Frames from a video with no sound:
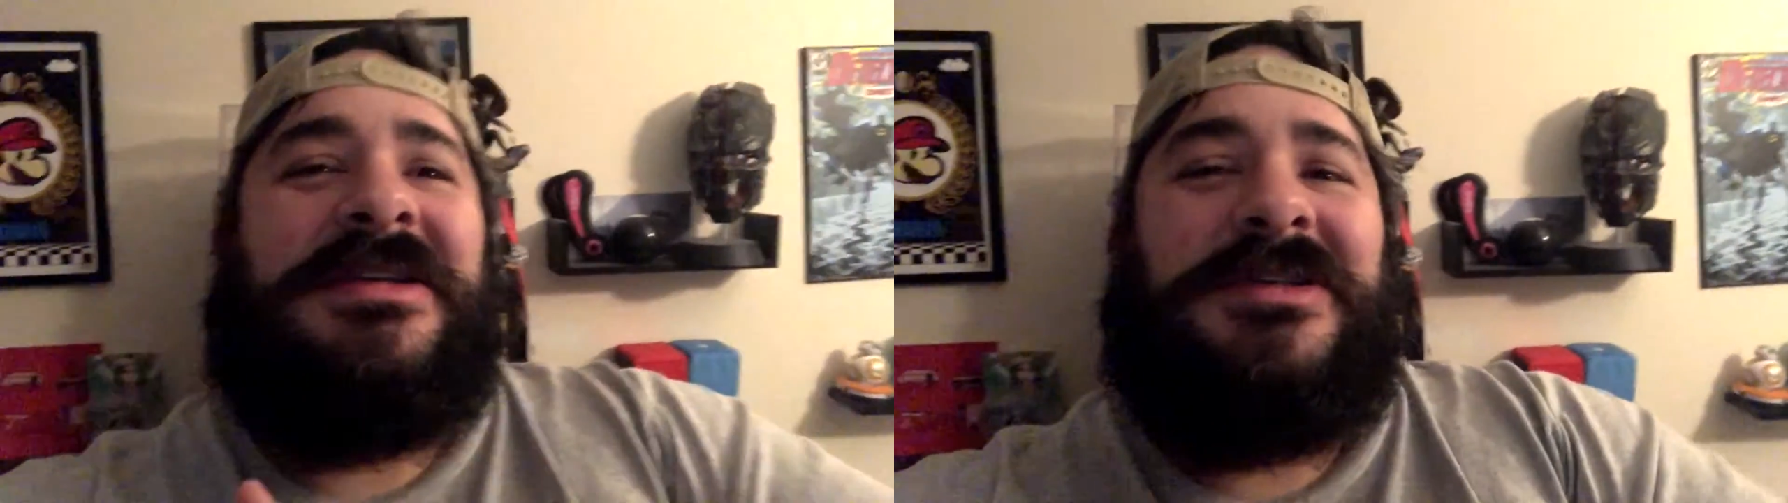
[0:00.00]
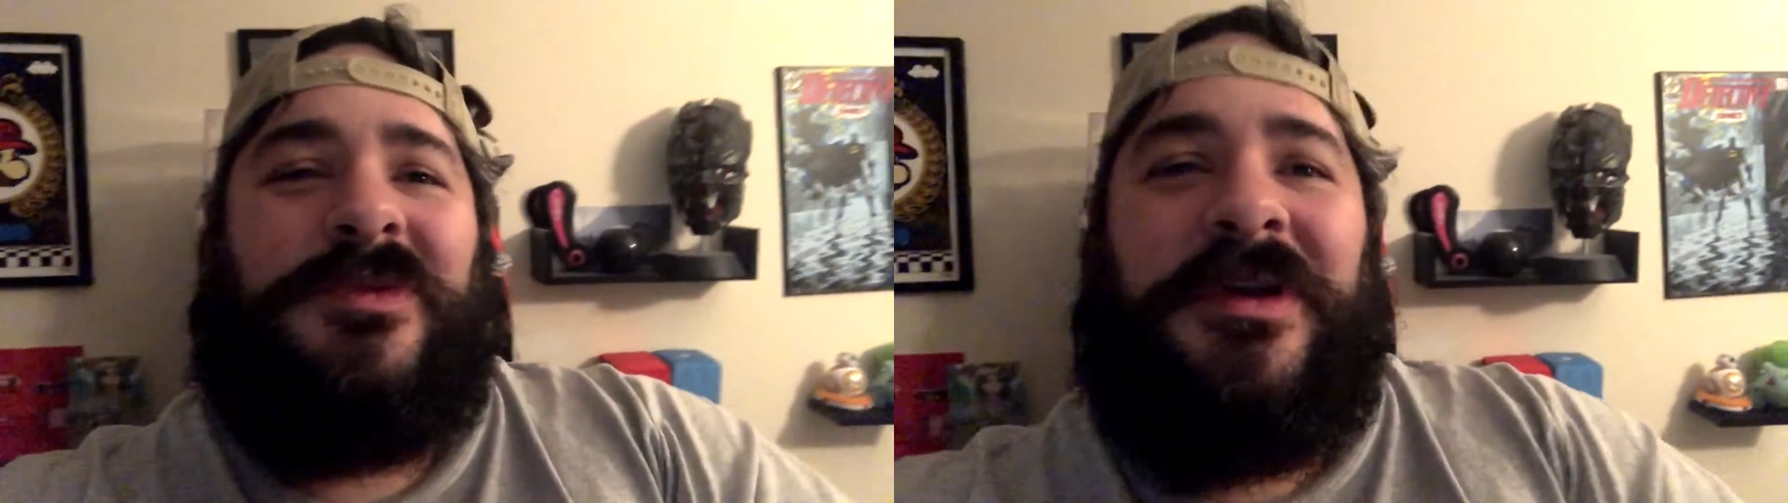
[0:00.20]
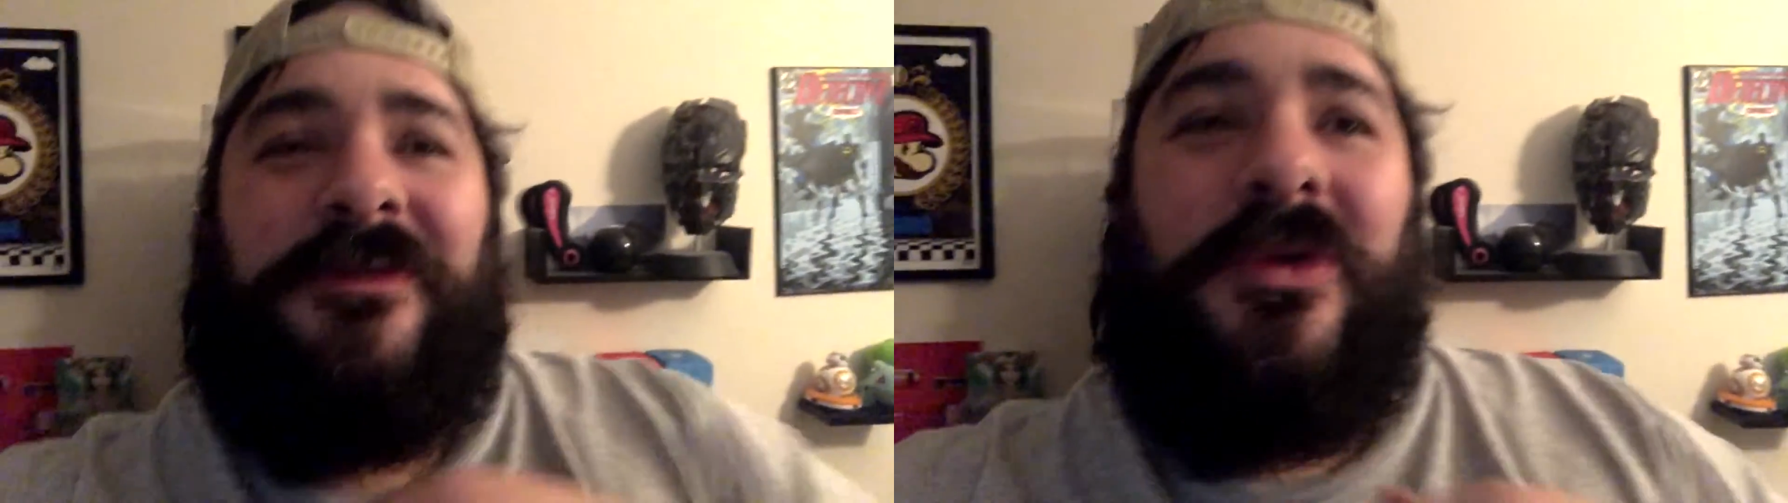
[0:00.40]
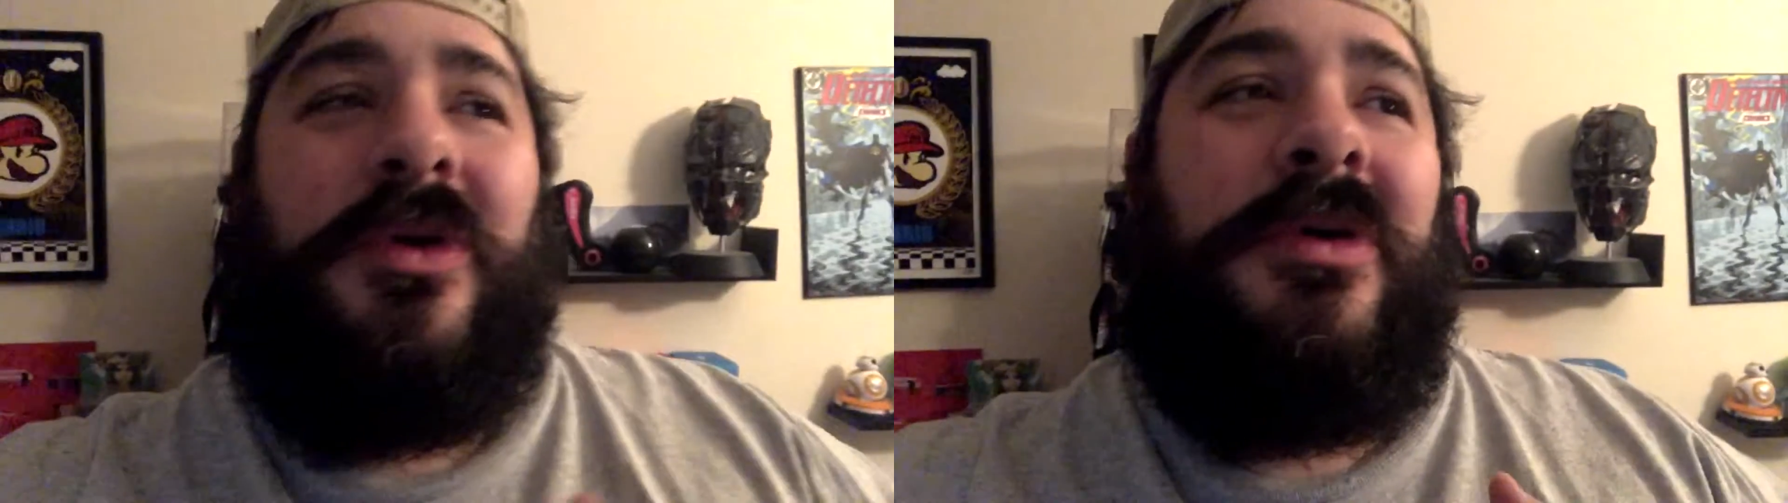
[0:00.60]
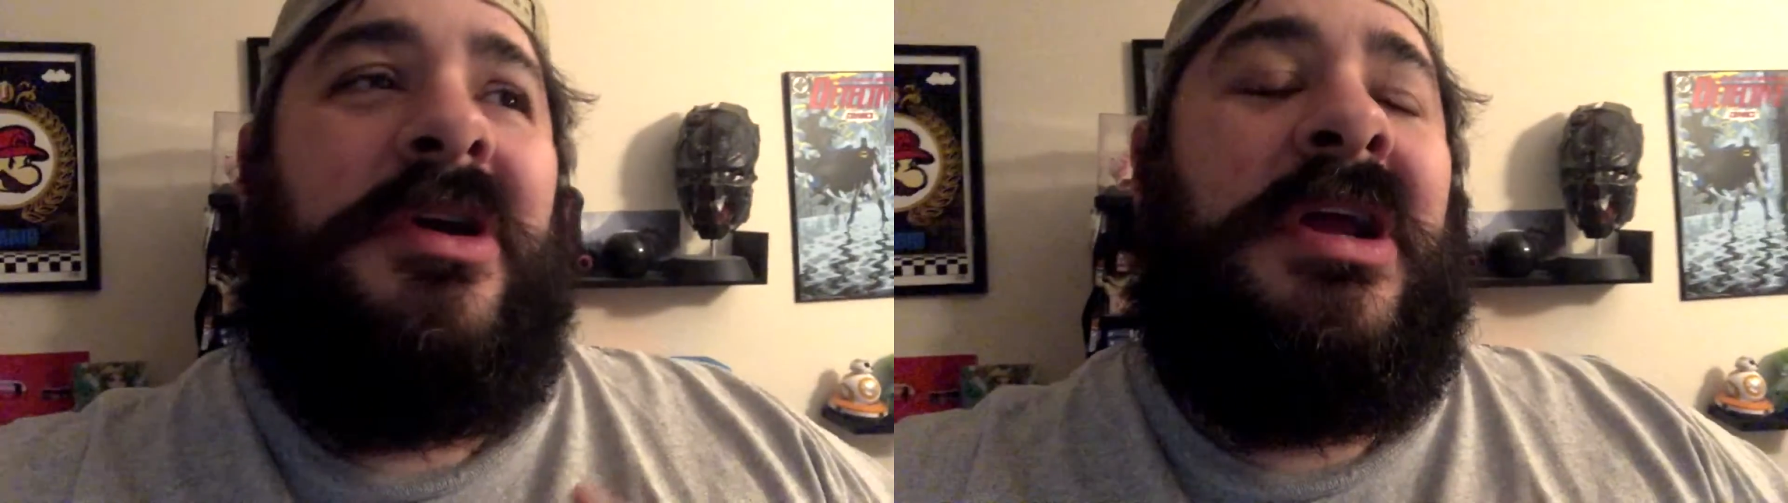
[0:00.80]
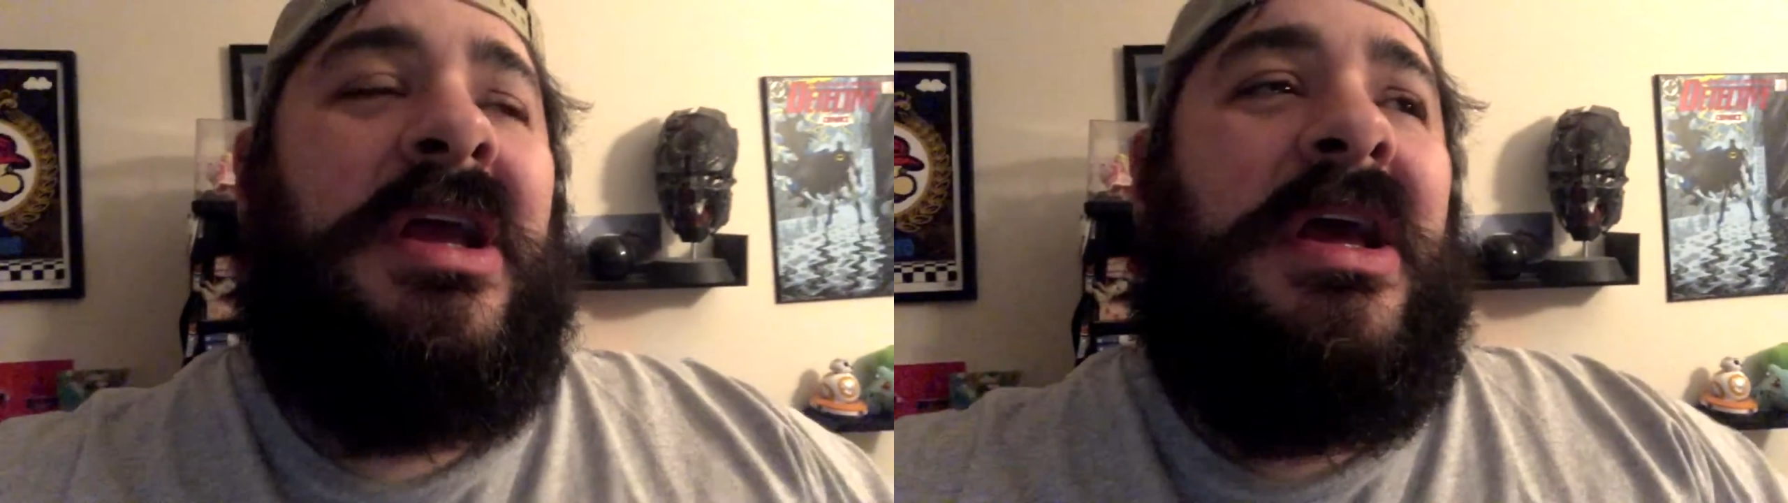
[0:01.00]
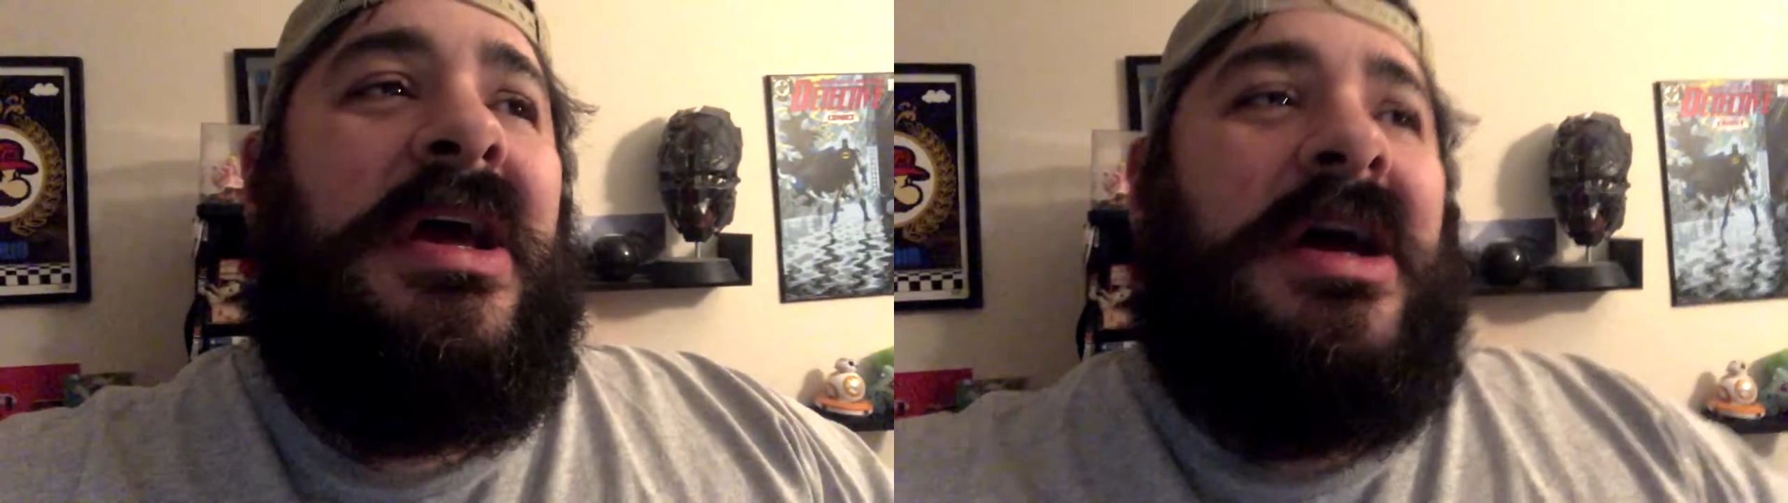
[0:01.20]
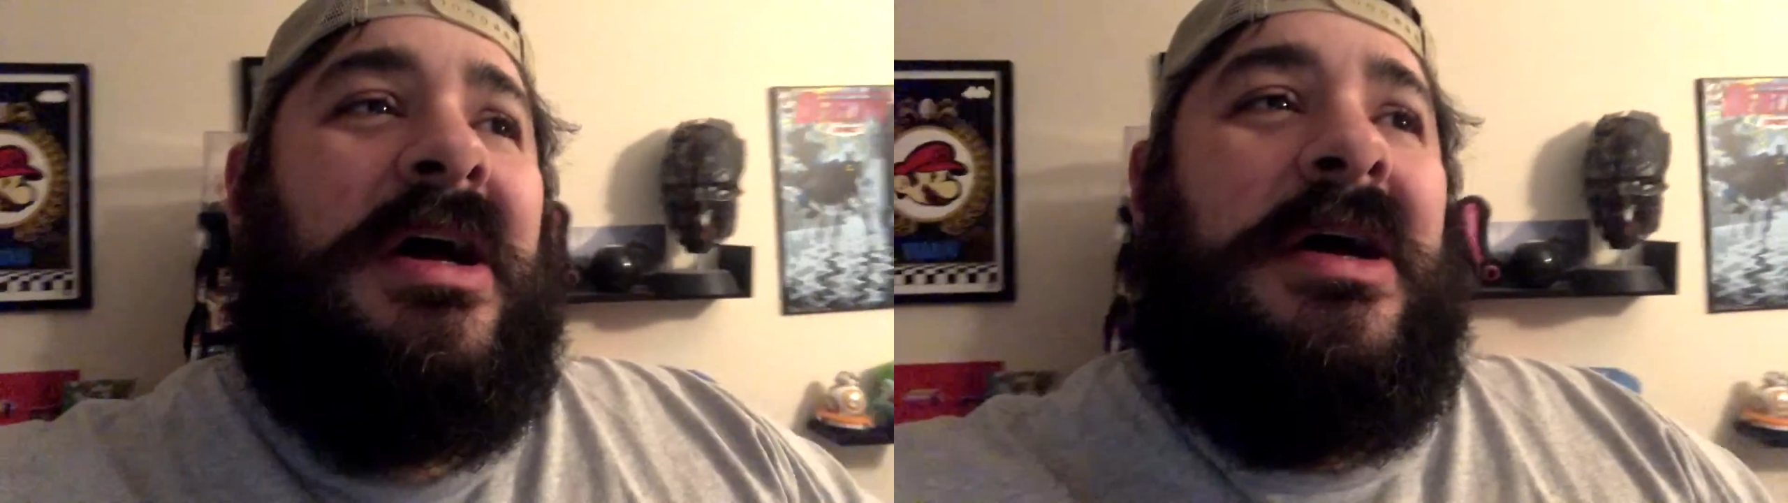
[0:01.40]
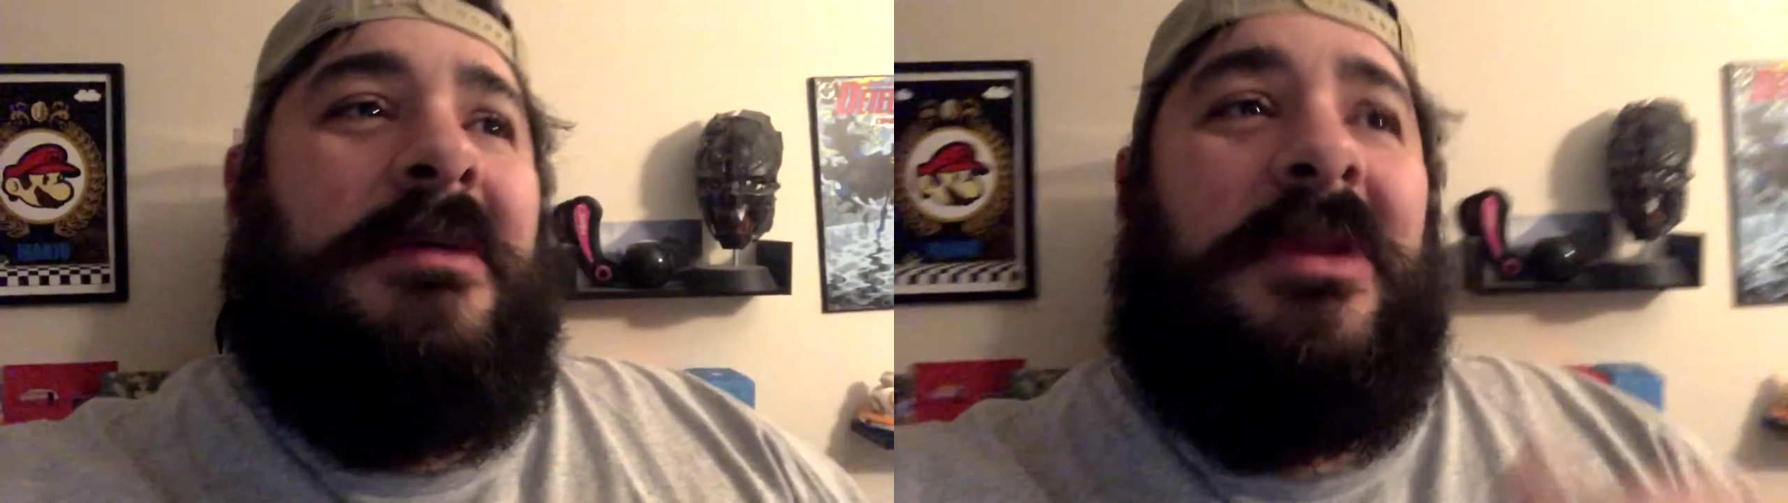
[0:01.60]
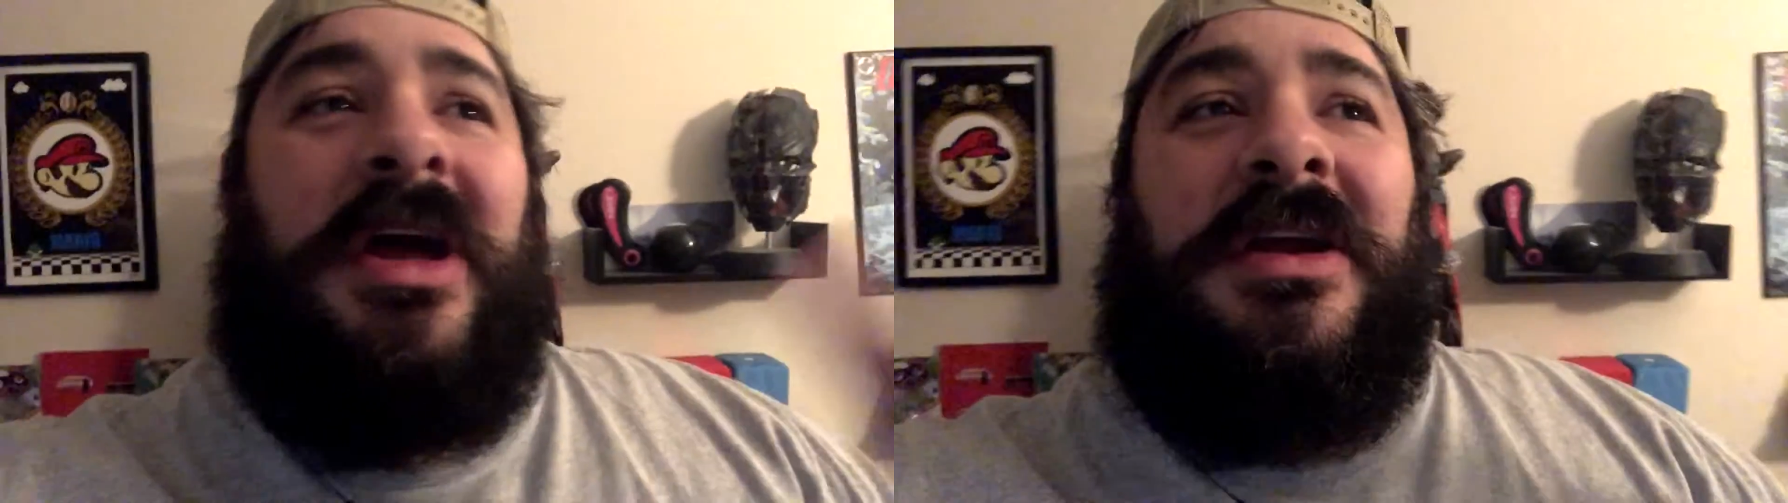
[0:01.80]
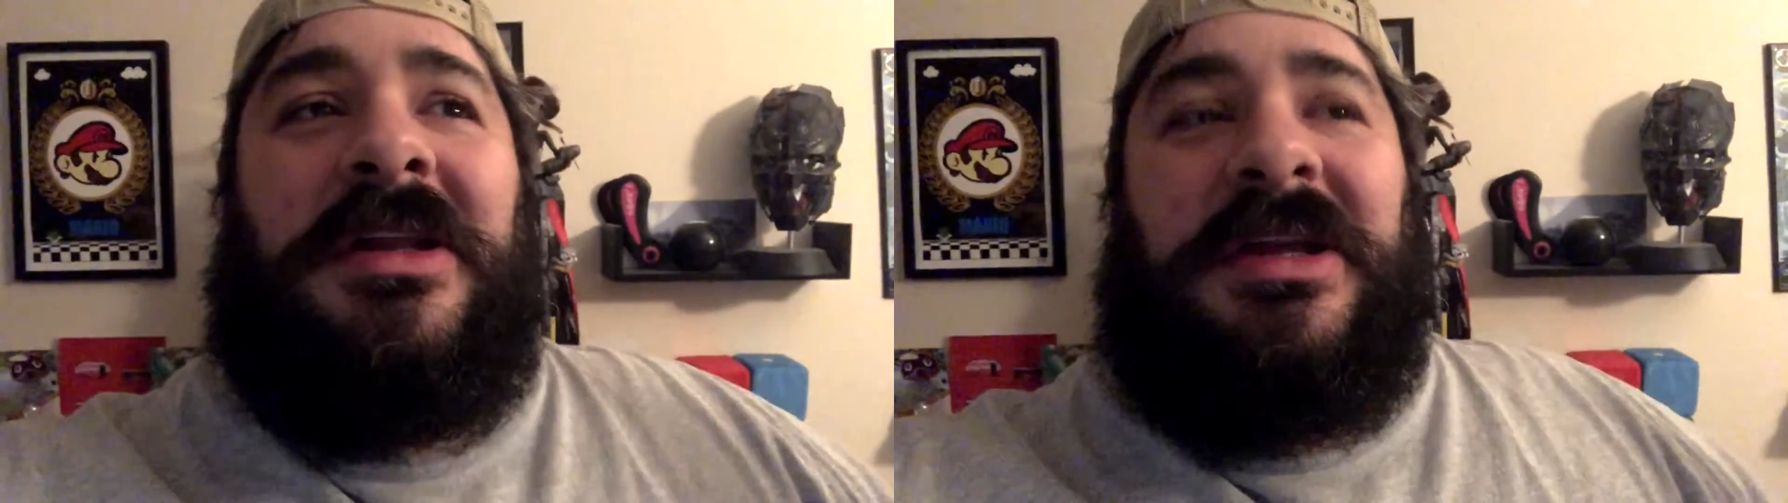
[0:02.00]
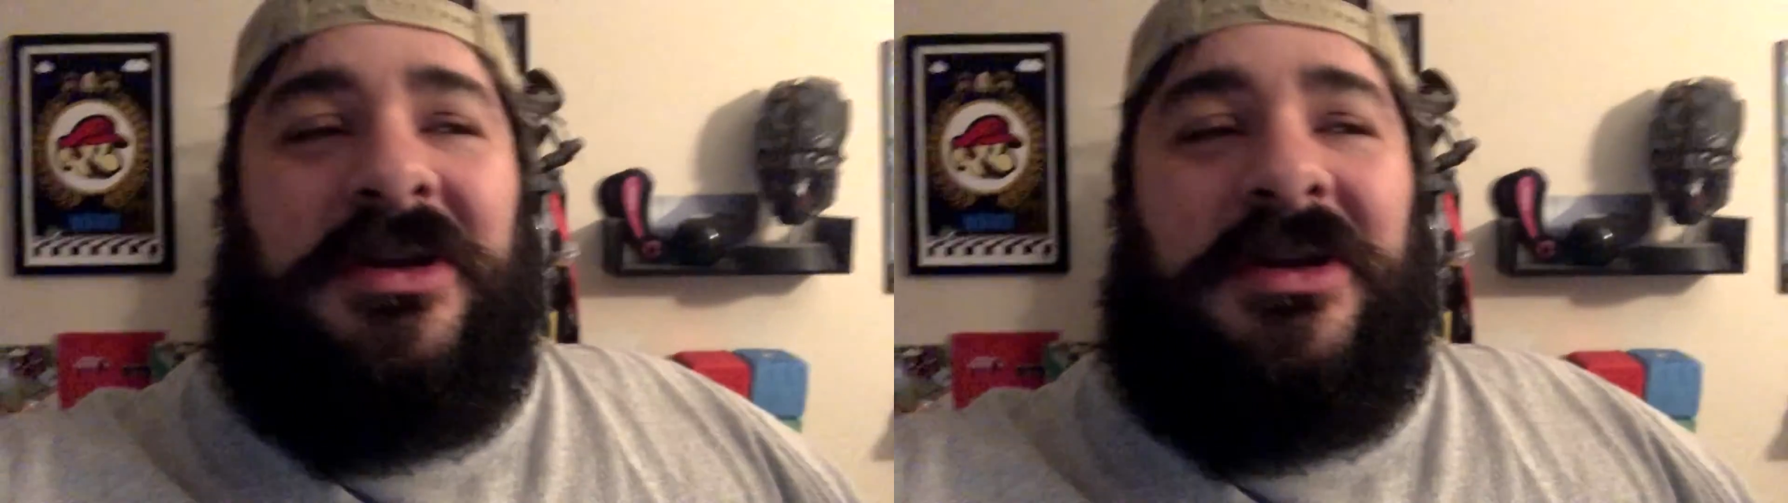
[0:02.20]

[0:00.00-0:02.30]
as it went forward. Luckily,